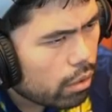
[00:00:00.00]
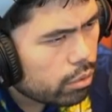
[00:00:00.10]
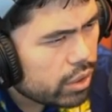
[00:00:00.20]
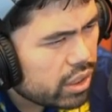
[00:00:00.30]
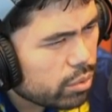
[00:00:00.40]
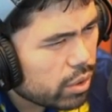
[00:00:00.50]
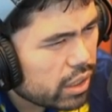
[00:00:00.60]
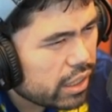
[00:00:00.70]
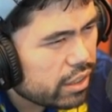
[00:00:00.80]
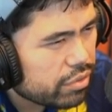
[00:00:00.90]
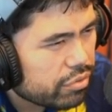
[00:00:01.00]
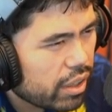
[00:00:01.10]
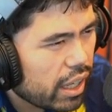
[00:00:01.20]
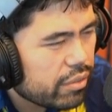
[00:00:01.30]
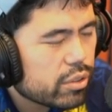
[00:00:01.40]
Queen
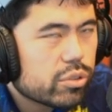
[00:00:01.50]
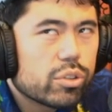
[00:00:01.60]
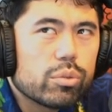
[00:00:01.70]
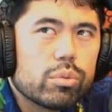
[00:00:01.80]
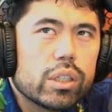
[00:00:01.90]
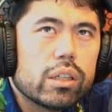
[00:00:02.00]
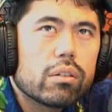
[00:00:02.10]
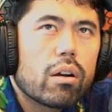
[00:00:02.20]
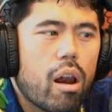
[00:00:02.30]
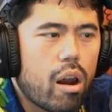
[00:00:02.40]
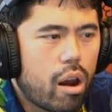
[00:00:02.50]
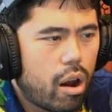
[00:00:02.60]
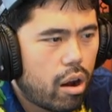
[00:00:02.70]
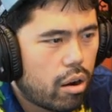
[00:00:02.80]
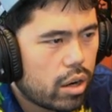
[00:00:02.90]
D195, and there's no win.
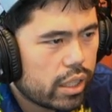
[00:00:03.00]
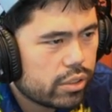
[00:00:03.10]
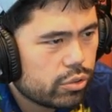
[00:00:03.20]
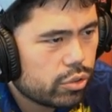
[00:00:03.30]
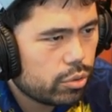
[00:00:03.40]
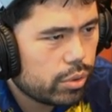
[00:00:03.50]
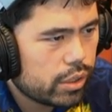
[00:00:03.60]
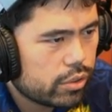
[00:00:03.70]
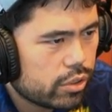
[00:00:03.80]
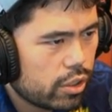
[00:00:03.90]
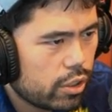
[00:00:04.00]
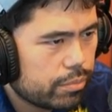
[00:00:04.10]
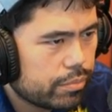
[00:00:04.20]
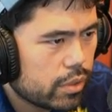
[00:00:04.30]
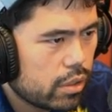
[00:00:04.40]
I guess there's no win, so
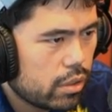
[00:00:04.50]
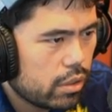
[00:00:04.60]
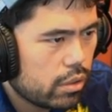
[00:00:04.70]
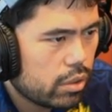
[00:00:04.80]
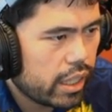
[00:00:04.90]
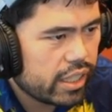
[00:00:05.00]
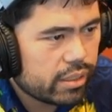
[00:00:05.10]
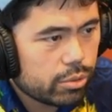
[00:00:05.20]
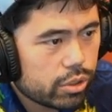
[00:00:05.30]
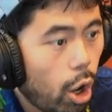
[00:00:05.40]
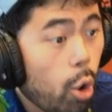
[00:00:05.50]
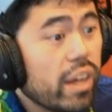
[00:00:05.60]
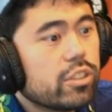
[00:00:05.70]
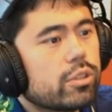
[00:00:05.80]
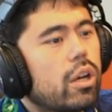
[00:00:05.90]
I guess I'm just... Oh,
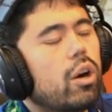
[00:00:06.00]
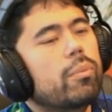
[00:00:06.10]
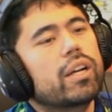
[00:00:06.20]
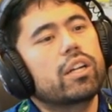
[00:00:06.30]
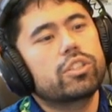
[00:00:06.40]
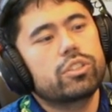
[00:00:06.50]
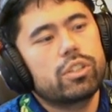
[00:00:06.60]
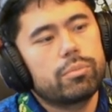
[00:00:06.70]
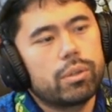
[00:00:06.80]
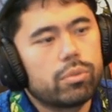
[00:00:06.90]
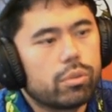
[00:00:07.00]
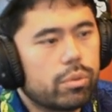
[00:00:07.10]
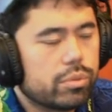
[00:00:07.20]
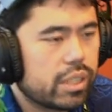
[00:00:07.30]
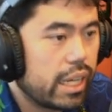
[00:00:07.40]
oh my gosh, I just hung my rook. What
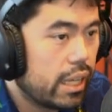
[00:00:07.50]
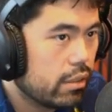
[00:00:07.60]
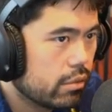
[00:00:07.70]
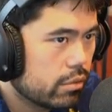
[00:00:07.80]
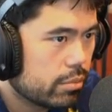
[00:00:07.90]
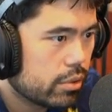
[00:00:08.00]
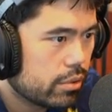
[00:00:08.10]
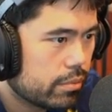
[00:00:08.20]
was that? Oops.